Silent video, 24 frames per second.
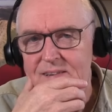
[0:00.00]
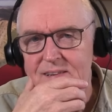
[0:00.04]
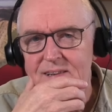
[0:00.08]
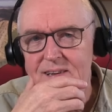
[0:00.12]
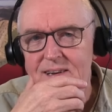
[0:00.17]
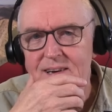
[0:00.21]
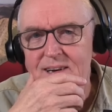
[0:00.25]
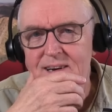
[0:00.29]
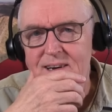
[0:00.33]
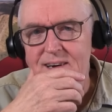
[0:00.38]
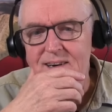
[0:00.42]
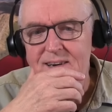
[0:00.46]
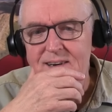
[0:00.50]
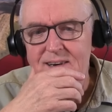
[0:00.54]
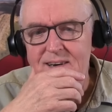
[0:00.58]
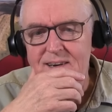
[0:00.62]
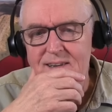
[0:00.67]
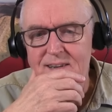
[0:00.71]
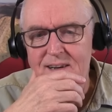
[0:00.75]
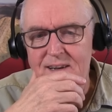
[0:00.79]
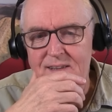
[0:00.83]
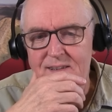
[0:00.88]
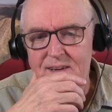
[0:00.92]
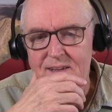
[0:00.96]
Yeah, and,
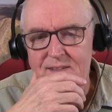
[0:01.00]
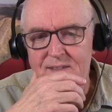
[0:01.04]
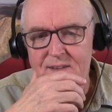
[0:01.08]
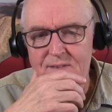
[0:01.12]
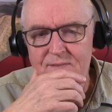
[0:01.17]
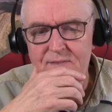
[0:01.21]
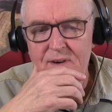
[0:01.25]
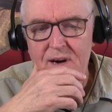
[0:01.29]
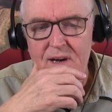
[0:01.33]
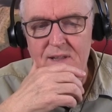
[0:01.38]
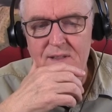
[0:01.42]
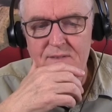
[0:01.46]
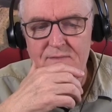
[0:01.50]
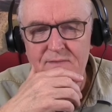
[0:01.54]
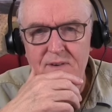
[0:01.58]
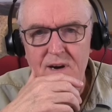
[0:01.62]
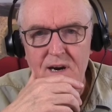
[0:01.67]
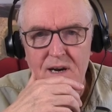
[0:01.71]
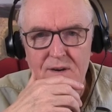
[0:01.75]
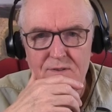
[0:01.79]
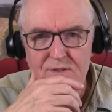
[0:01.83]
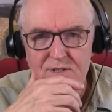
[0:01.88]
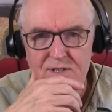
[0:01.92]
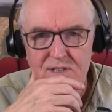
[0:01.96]
and the, vi the
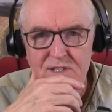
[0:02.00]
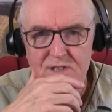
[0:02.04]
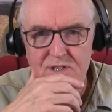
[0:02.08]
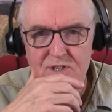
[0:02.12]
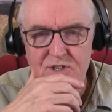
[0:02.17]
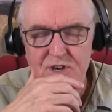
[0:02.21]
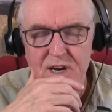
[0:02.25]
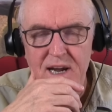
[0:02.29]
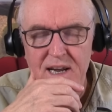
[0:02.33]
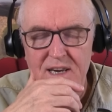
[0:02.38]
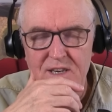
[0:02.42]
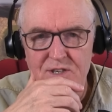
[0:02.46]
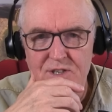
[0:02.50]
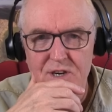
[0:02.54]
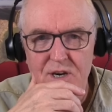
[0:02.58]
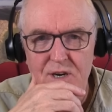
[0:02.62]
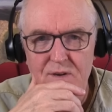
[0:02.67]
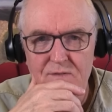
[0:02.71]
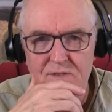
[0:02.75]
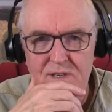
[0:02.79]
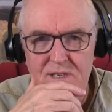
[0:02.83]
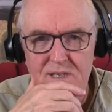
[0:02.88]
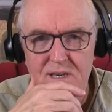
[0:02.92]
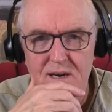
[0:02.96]
viruses change
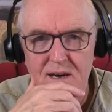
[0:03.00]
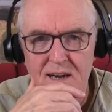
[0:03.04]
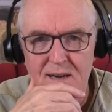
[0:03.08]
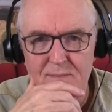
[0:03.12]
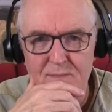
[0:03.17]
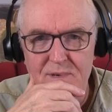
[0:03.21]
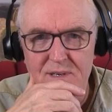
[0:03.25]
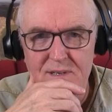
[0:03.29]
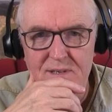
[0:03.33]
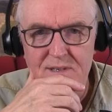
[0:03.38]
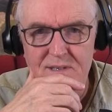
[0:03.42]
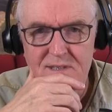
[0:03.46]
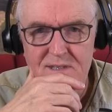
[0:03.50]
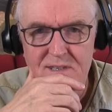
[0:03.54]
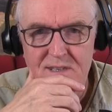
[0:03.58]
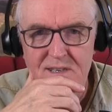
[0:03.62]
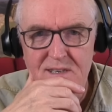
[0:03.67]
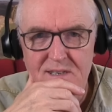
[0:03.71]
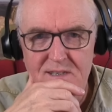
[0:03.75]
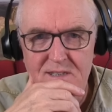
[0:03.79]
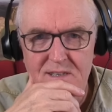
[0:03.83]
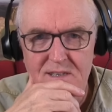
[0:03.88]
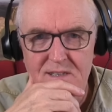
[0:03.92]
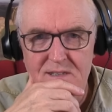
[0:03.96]
over time and
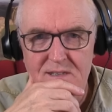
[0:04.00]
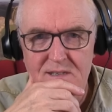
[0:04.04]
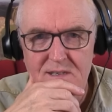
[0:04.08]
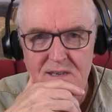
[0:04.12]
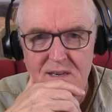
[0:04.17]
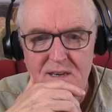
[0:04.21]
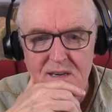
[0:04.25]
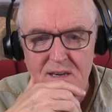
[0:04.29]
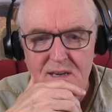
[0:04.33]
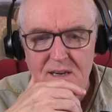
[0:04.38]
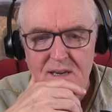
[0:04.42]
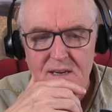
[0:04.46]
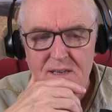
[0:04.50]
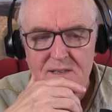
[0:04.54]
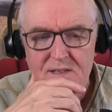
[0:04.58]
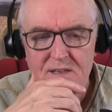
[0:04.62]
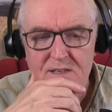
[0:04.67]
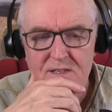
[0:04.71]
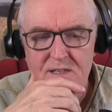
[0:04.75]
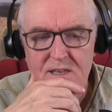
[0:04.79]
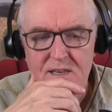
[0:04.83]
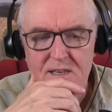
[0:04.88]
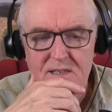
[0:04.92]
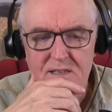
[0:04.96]
diseases. Yeah.
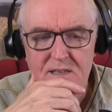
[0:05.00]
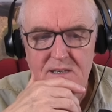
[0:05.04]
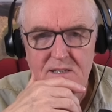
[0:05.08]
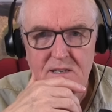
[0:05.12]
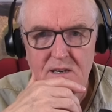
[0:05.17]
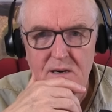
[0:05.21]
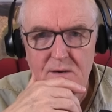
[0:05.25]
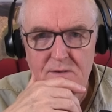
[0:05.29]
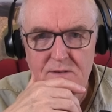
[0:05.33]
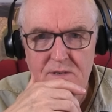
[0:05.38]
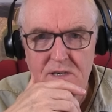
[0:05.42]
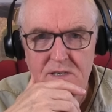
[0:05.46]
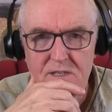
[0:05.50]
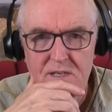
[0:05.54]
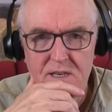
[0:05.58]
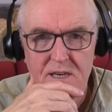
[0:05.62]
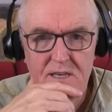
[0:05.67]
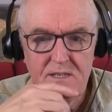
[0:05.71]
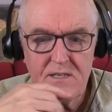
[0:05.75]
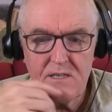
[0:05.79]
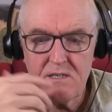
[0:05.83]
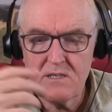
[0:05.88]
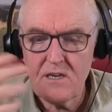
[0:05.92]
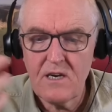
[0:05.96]
Diseases, co
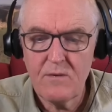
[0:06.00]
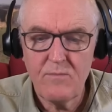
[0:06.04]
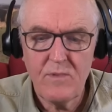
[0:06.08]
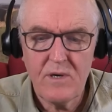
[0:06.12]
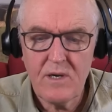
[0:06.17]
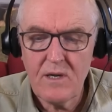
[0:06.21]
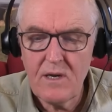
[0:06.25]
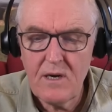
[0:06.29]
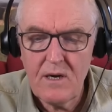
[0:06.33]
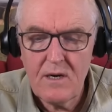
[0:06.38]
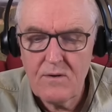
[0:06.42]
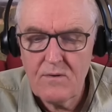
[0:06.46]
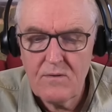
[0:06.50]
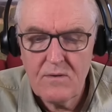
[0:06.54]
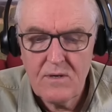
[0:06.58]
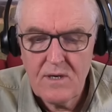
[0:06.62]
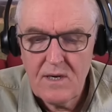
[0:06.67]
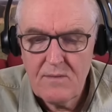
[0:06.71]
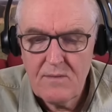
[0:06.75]
diseases come and go.